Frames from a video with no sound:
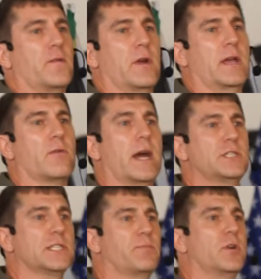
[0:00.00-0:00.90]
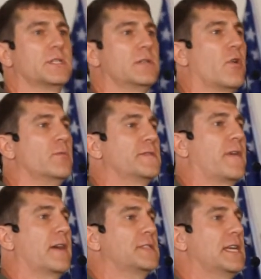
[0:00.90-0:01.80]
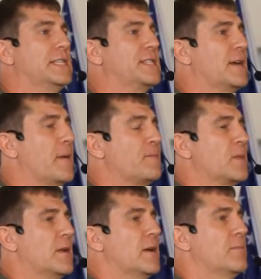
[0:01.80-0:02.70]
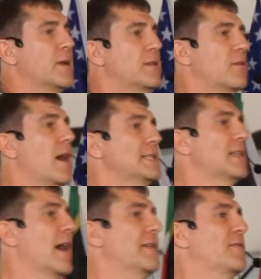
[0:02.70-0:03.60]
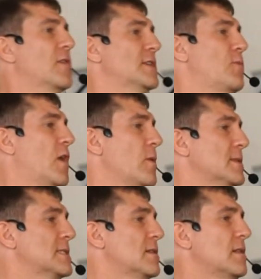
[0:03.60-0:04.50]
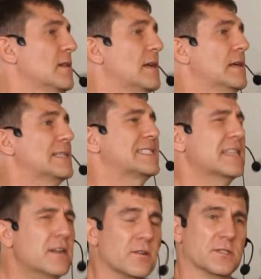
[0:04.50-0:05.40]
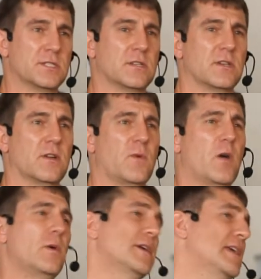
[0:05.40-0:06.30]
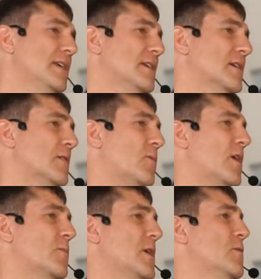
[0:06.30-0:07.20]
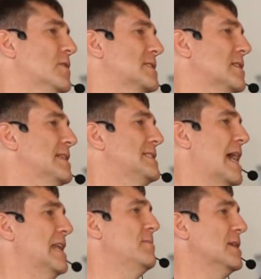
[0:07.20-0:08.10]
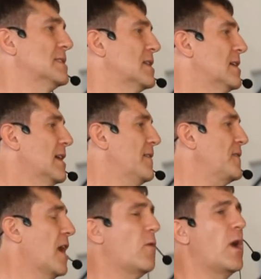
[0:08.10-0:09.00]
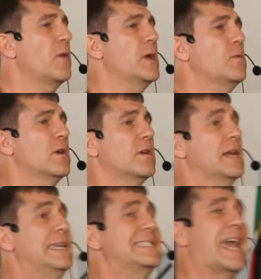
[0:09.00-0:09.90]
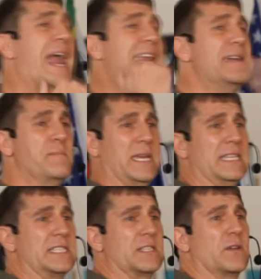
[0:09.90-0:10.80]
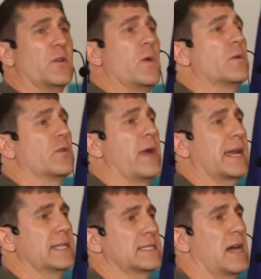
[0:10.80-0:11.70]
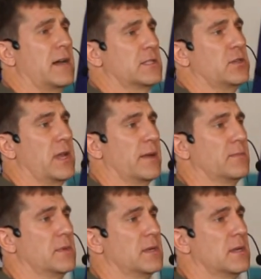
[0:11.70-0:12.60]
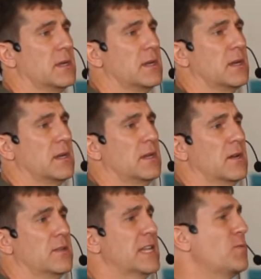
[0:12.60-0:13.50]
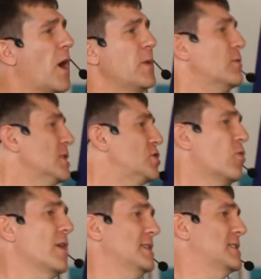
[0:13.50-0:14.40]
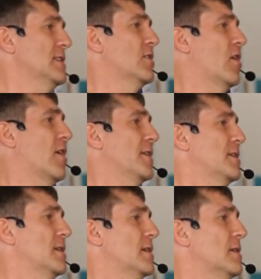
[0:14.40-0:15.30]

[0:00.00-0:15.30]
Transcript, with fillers: for a righteous person, Romans 5 says, but Christ died for us while we were still sinners. While were he while we were still his enemies. If now while we were his enemies, we were reconciled to him. You know, that's why we rejoice in God.